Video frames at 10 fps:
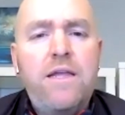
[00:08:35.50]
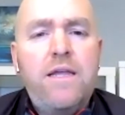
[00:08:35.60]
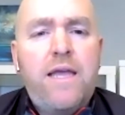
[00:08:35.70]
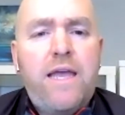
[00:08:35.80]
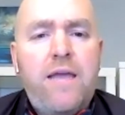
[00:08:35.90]

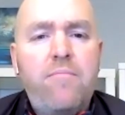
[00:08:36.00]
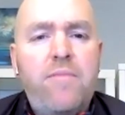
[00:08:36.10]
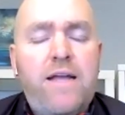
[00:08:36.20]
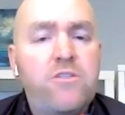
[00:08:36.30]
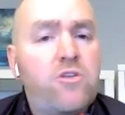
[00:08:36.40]
And
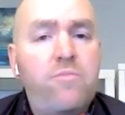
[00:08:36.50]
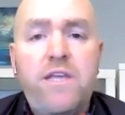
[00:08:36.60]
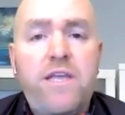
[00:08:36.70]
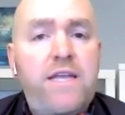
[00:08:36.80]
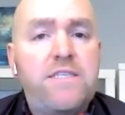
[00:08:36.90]
some of
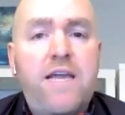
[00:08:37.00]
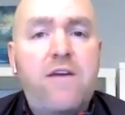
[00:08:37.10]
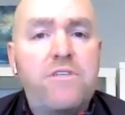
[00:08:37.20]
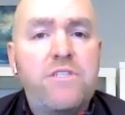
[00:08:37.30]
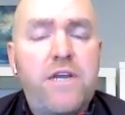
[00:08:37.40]
the kids
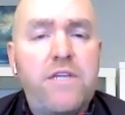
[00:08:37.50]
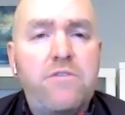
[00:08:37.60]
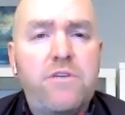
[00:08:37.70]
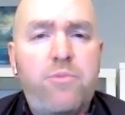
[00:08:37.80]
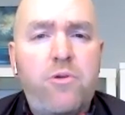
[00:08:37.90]
now are starting
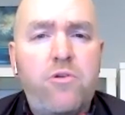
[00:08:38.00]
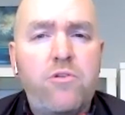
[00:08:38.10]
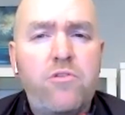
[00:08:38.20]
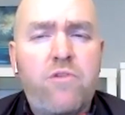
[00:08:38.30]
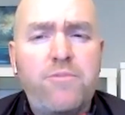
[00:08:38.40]
to explore
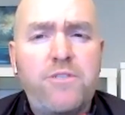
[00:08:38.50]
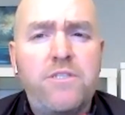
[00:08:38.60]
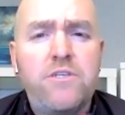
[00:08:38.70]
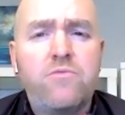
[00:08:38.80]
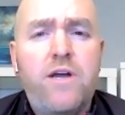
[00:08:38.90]
other
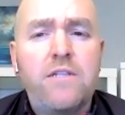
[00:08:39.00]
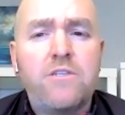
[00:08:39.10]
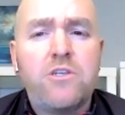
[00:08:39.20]
options as well.